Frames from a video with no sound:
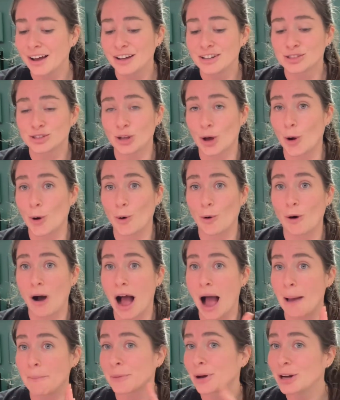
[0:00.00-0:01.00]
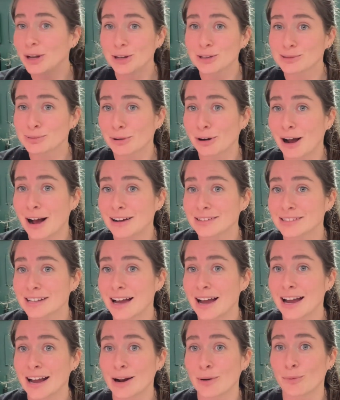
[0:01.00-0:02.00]
So I'm gonna use
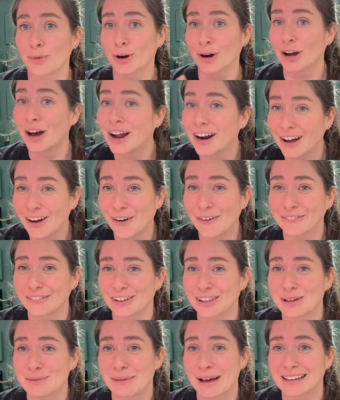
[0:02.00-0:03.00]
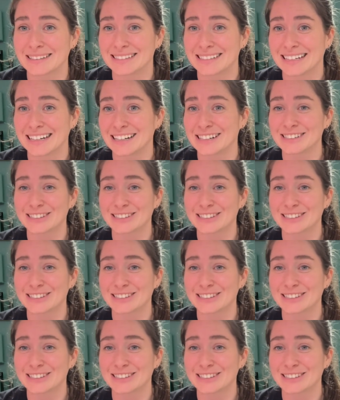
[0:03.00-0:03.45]
peroxide and we're gonna hope for the best here.